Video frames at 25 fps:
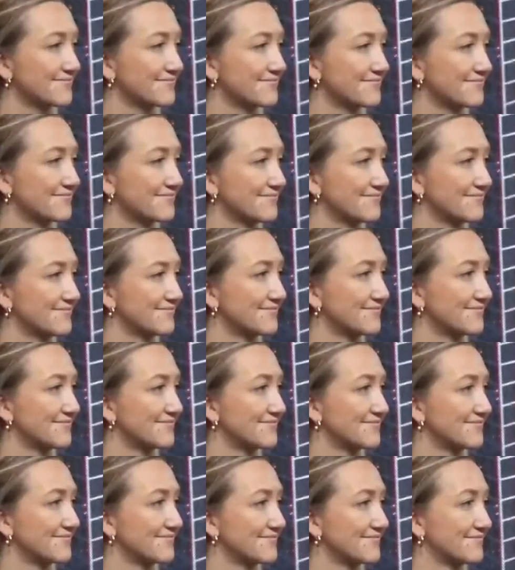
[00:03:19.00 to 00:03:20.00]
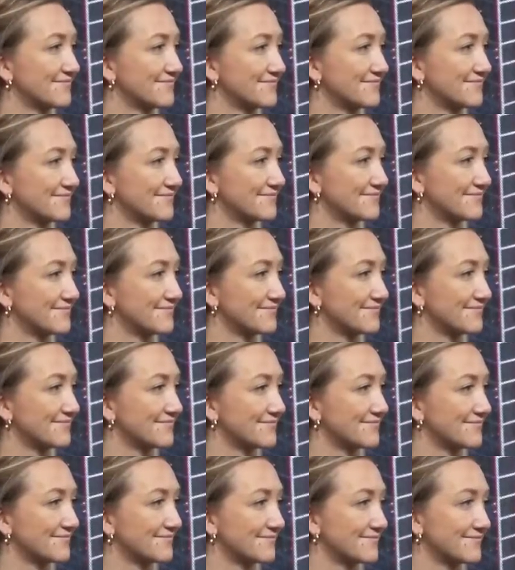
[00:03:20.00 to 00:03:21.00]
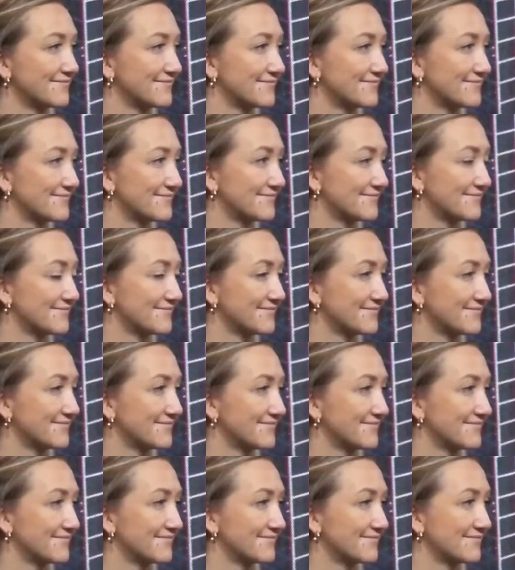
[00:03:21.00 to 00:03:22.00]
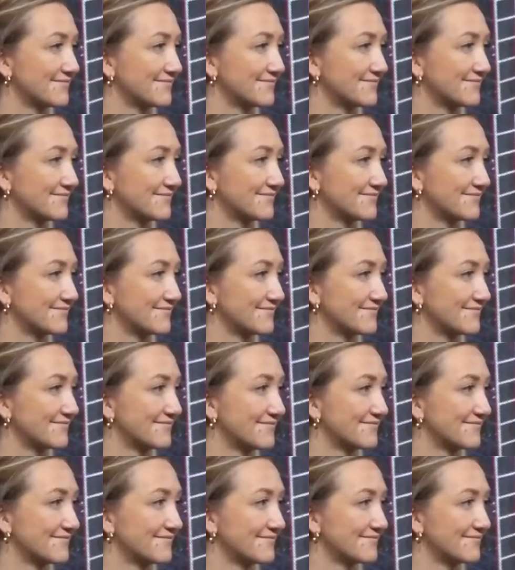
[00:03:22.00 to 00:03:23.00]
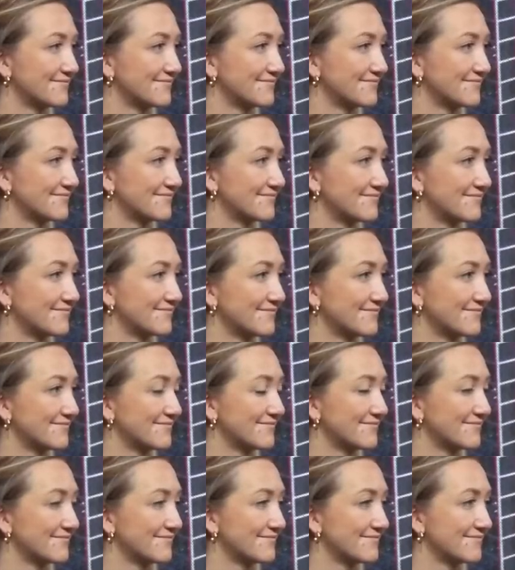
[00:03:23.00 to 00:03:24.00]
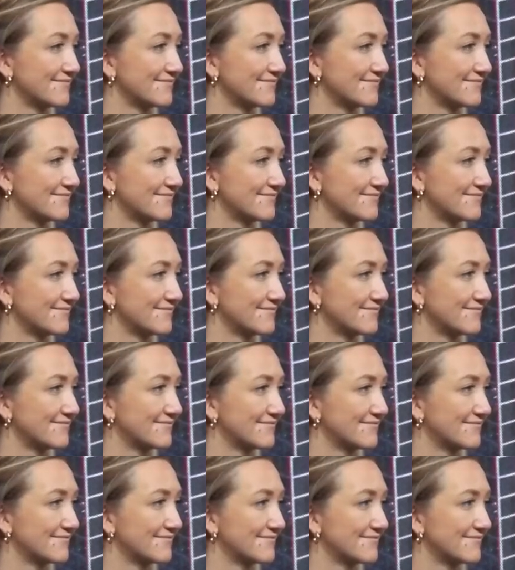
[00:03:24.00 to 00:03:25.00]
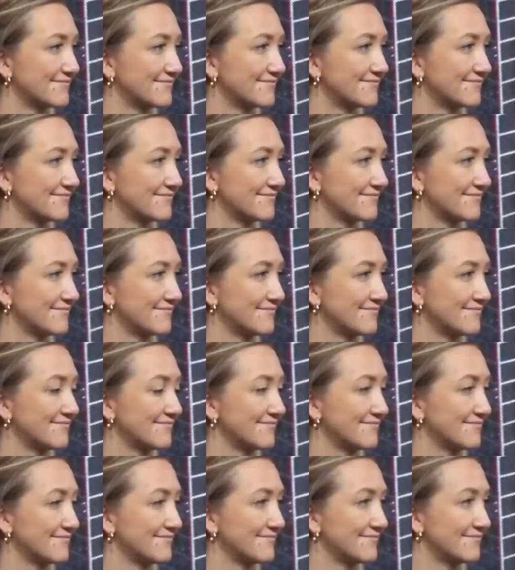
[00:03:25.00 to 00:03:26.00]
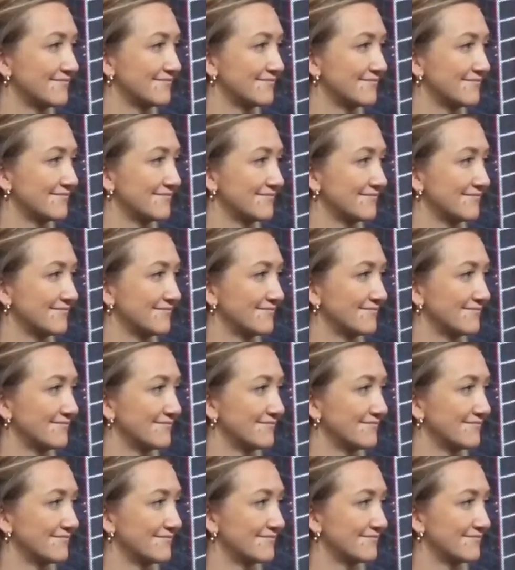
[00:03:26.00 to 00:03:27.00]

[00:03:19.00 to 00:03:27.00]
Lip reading: [no speech]